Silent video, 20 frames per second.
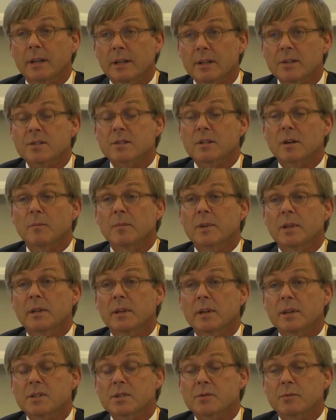it is something
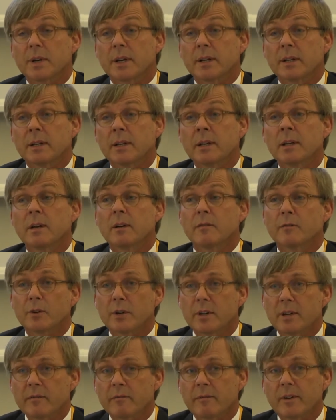that is ready for
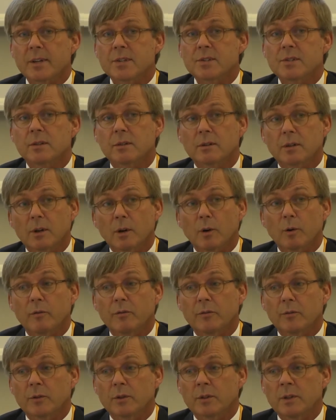an investor to go
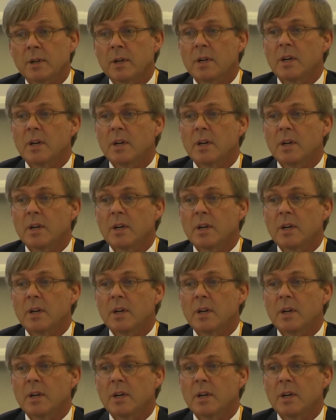for.